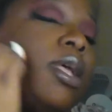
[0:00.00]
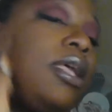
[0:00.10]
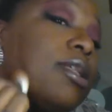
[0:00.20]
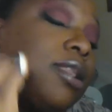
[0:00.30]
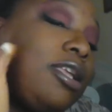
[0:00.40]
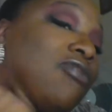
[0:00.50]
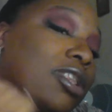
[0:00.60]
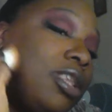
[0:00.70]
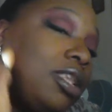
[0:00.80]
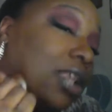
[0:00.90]
And
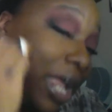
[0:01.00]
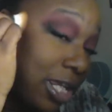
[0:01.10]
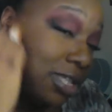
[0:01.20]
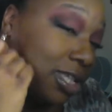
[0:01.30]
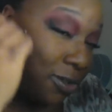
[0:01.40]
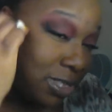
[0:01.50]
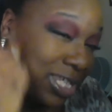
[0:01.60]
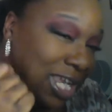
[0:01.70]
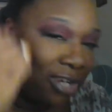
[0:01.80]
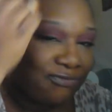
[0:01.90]
living like little
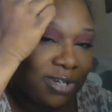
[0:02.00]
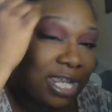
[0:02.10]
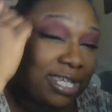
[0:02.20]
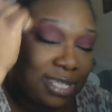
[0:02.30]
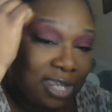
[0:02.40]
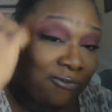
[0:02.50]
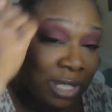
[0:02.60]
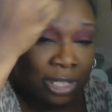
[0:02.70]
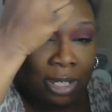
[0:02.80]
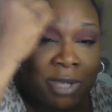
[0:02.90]
skin flakes,
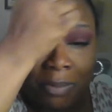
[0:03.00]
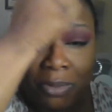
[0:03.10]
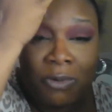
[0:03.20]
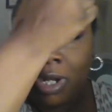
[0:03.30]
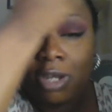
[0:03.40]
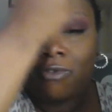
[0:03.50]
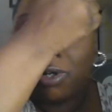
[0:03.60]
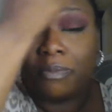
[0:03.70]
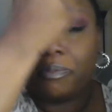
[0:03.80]
lifting them up or whatever.